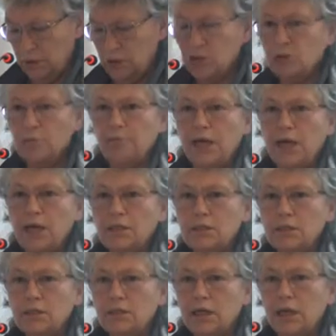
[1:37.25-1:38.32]

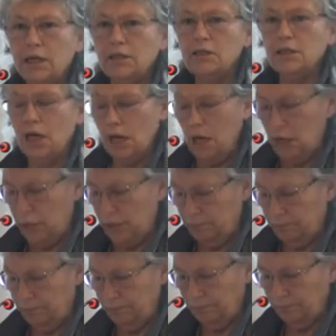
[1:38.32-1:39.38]
space, and
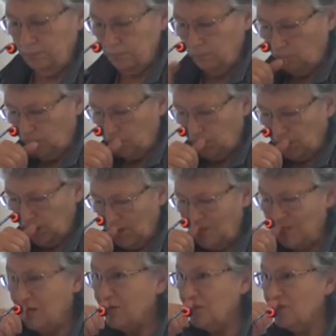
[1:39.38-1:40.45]
time.
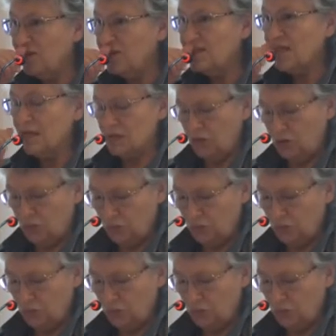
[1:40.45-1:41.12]
Think of this as a